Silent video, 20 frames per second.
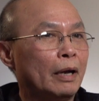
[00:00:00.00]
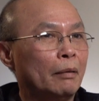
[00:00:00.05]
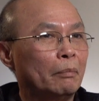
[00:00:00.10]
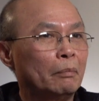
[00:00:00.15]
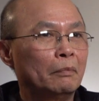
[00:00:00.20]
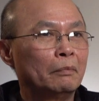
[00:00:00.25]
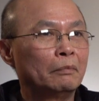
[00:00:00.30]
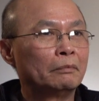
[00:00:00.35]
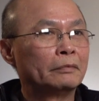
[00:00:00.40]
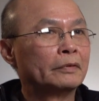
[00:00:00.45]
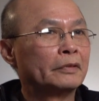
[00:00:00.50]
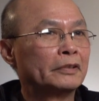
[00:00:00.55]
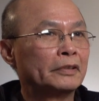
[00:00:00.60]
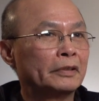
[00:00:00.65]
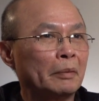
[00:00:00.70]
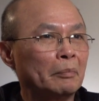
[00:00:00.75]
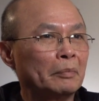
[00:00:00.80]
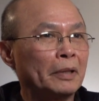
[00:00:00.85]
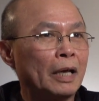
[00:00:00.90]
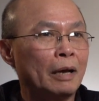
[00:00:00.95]
up
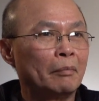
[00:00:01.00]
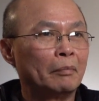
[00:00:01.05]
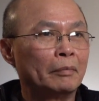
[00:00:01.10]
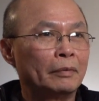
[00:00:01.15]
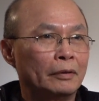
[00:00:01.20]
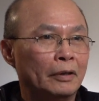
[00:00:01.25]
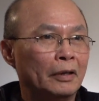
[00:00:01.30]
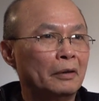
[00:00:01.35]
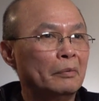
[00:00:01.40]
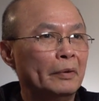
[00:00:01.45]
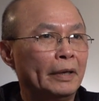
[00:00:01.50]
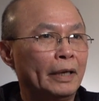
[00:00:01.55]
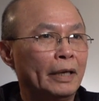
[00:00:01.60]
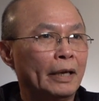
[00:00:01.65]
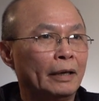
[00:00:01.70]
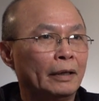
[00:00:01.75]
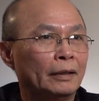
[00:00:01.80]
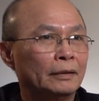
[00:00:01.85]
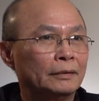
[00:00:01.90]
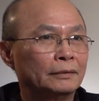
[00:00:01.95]
sometime on the
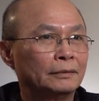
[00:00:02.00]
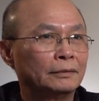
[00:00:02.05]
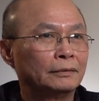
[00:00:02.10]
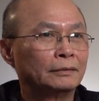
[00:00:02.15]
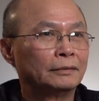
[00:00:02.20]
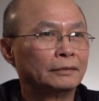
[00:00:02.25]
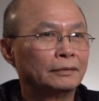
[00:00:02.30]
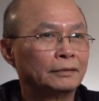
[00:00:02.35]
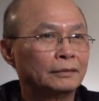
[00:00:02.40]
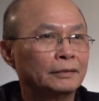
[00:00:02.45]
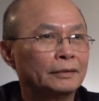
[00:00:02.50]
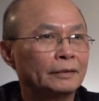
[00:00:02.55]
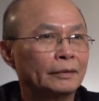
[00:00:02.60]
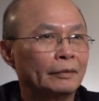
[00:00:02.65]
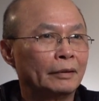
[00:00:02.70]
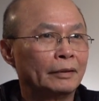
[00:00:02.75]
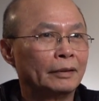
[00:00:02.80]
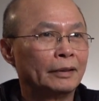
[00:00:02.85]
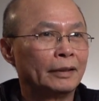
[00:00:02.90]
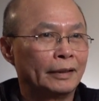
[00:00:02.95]
weekend
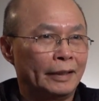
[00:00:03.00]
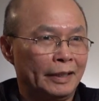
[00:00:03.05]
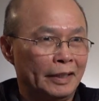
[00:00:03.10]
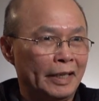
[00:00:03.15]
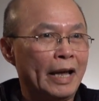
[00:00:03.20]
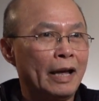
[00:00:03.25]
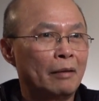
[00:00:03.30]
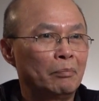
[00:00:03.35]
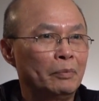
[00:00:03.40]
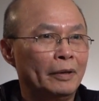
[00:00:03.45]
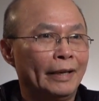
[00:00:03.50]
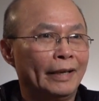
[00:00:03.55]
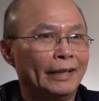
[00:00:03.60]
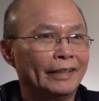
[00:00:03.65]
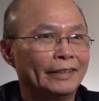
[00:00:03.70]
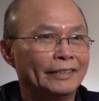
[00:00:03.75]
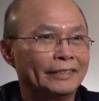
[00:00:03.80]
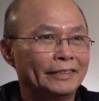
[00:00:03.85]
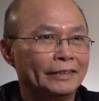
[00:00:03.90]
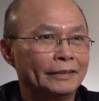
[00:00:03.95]
at the airplane
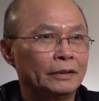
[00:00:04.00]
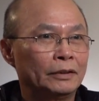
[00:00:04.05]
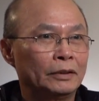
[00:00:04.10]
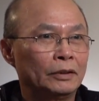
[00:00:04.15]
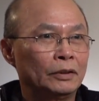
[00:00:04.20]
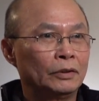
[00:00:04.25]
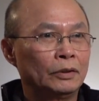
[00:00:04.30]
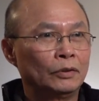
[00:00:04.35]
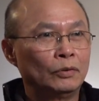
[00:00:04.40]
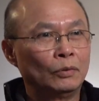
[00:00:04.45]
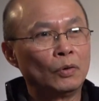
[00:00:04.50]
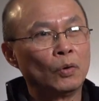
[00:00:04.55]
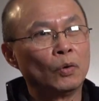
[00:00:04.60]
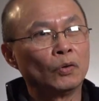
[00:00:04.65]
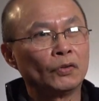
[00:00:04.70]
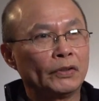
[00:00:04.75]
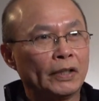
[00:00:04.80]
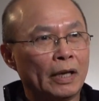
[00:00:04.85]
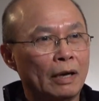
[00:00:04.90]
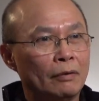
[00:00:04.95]
to go
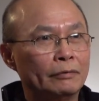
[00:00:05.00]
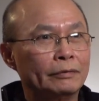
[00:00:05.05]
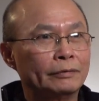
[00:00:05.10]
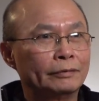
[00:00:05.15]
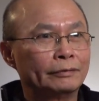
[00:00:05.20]
south.